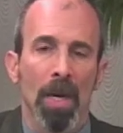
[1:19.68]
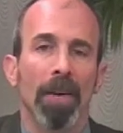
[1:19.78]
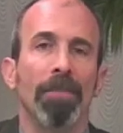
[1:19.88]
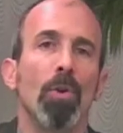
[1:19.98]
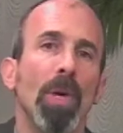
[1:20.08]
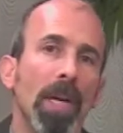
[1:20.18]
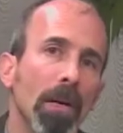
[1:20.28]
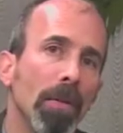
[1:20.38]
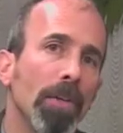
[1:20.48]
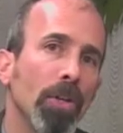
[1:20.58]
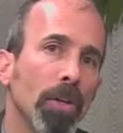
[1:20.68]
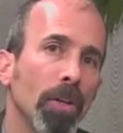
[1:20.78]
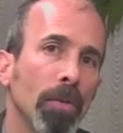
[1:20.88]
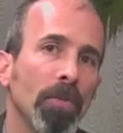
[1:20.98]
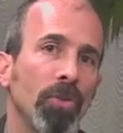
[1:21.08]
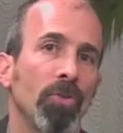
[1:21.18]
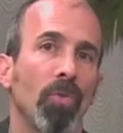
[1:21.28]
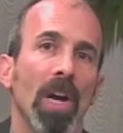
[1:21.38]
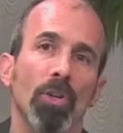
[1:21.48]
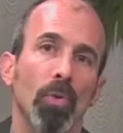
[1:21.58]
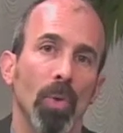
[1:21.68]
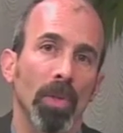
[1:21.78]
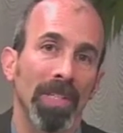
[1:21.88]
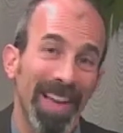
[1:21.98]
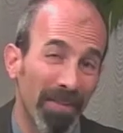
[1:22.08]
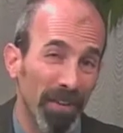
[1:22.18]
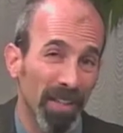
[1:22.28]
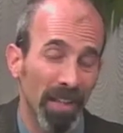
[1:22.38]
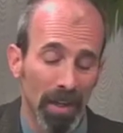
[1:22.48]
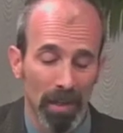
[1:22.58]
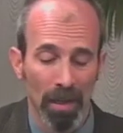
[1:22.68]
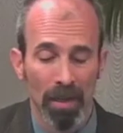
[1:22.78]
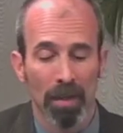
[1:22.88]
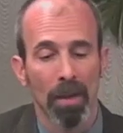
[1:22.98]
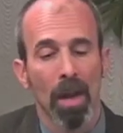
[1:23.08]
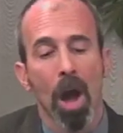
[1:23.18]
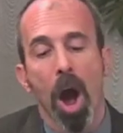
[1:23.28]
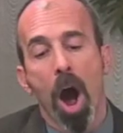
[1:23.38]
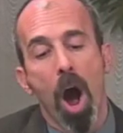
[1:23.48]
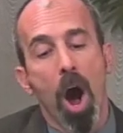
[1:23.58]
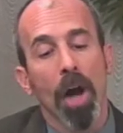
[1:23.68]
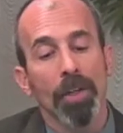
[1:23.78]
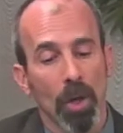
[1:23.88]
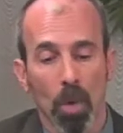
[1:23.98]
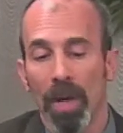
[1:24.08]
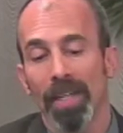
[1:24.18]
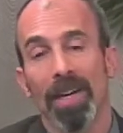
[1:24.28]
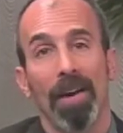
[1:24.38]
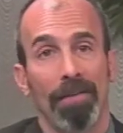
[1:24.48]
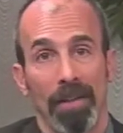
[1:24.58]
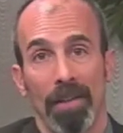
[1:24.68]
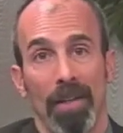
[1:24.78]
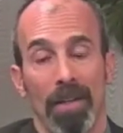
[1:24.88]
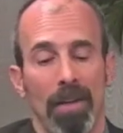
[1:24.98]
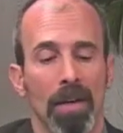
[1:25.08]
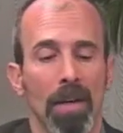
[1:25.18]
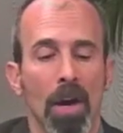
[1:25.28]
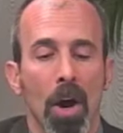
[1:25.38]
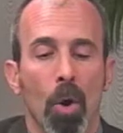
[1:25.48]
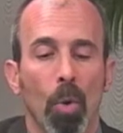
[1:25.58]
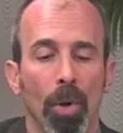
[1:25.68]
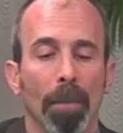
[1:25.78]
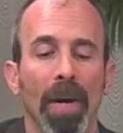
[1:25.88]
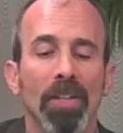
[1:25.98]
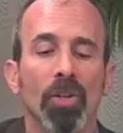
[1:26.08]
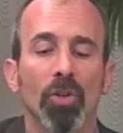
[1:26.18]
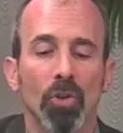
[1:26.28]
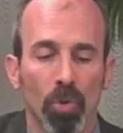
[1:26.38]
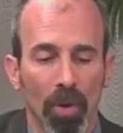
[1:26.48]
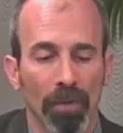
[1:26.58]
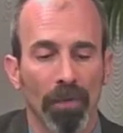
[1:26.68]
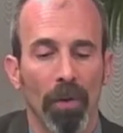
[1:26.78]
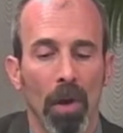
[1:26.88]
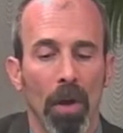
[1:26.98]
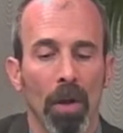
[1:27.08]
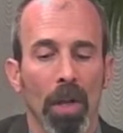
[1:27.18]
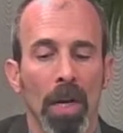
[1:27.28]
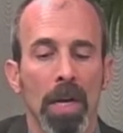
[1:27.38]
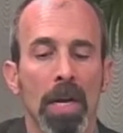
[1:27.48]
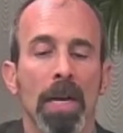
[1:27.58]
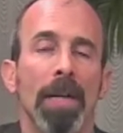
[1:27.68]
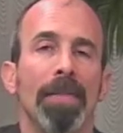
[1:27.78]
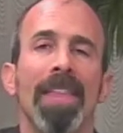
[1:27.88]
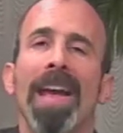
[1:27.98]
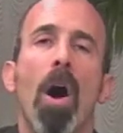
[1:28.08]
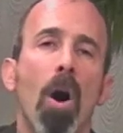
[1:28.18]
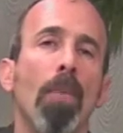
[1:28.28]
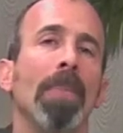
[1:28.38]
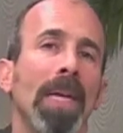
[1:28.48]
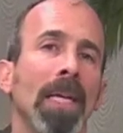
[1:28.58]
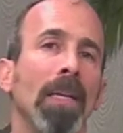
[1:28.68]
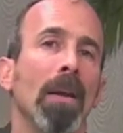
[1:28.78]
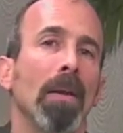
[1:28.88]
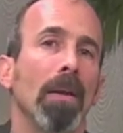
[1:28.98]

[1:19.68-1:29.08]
If you hear the term structural deficit, ongoing deficit, or budget shortfall, they all mean